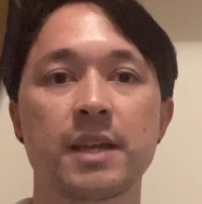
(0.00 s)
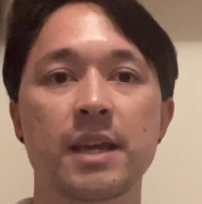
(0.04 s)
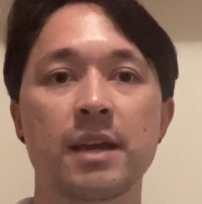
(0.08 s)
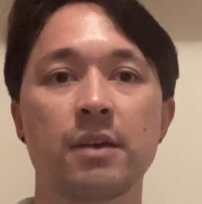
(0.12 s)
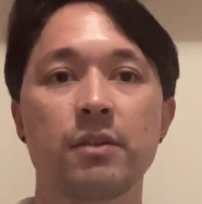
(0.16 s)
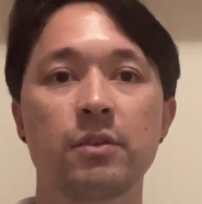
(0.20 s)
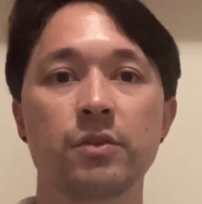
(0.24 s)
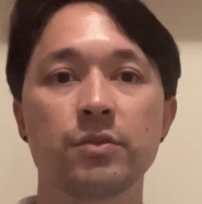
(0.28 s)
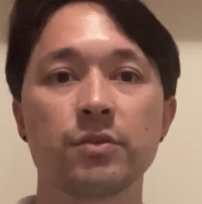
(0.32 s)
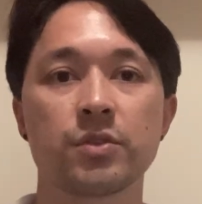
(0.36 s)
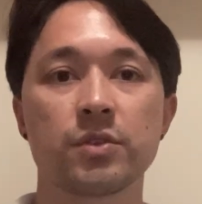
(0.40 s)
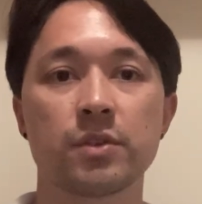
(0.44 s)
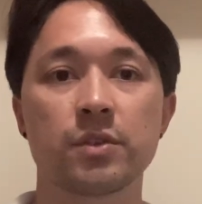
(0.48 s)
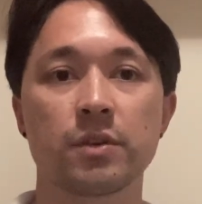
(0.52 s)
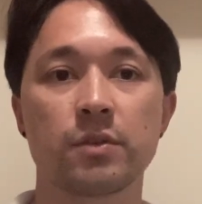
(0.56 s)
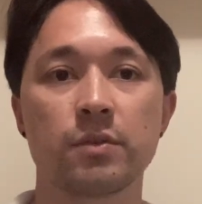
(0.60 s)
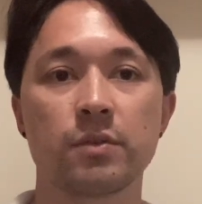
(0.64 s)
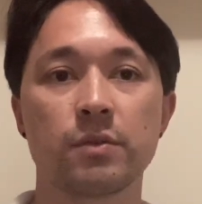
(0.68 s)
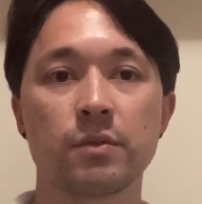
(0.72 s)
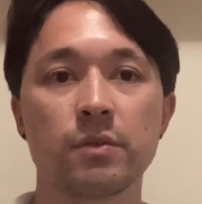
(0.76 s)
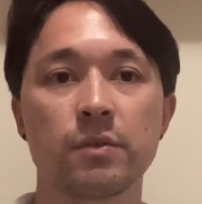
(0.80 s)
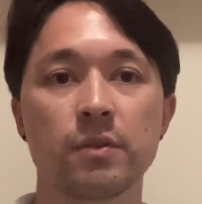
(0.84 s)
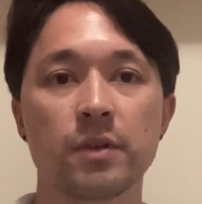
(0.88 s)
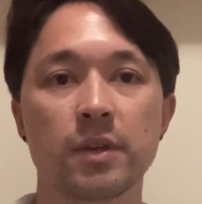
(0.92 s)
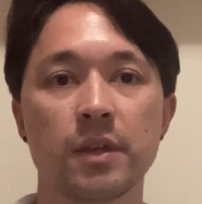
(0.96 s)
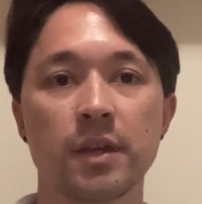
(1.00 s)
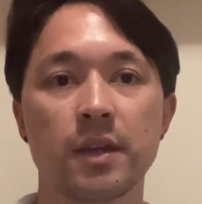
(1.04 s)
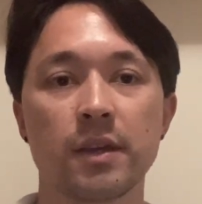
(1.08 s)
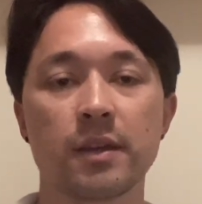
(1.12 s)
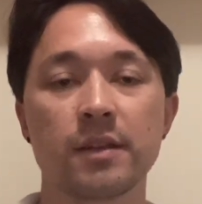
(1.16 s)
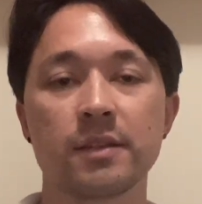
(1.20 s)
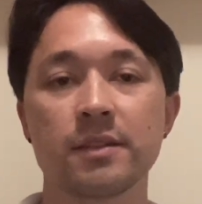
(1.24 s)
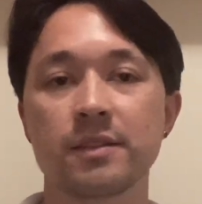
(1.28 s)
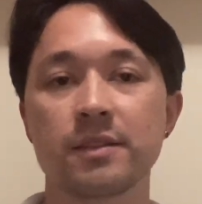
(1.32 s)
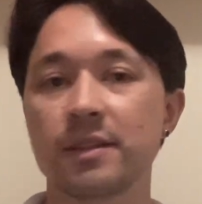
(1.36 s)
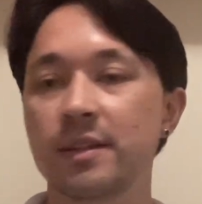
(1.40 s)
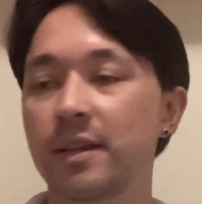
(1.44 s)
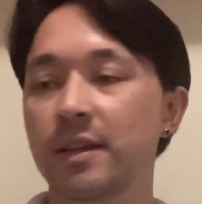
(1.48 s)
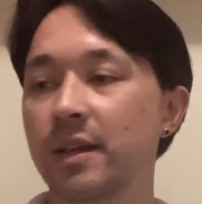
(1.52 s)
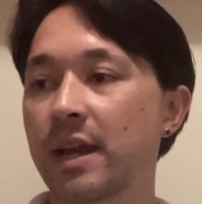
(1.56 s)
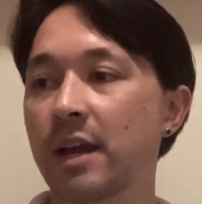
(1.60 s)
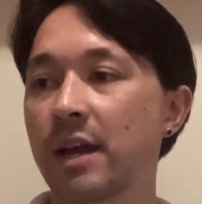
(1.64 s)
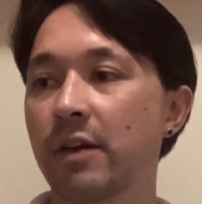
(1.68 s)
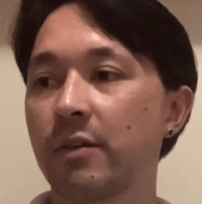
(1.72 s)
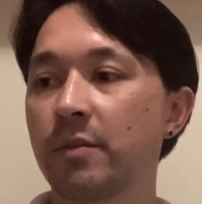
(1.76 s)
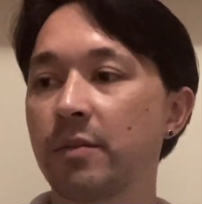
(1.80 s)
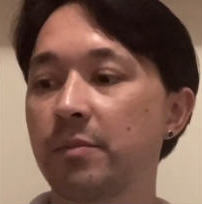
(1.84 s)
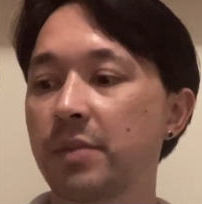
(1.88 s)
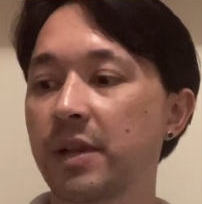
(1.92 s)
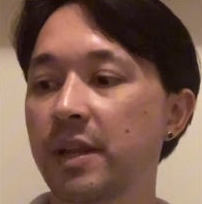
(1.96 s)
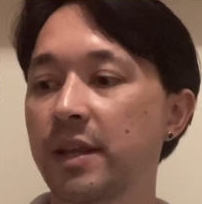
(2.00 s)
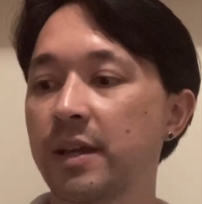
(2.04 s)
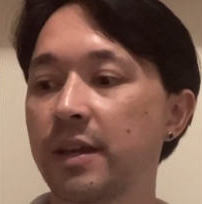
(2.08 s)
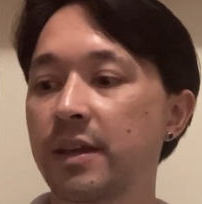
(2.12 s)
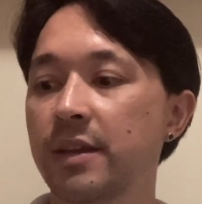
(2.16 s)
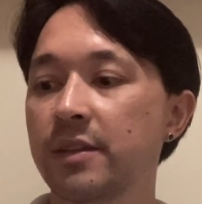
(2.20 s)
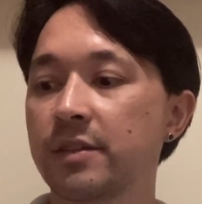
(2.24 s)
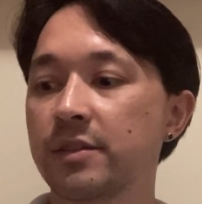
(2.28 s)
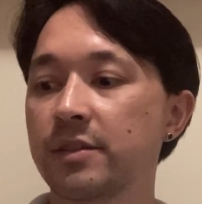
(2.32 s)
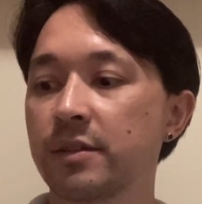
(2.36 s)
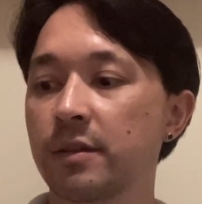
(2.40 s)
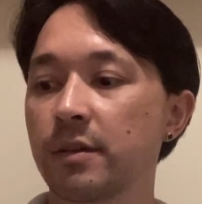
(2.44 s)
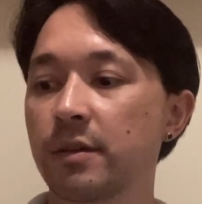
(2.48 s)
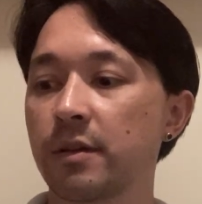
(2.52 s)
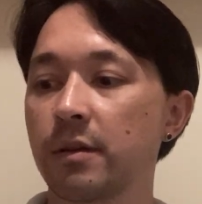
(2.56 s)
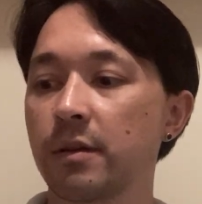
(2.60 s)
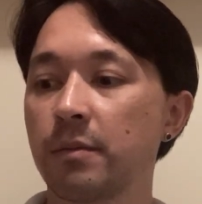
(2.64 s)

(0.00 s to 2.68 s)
out onto court, seeing how it plays,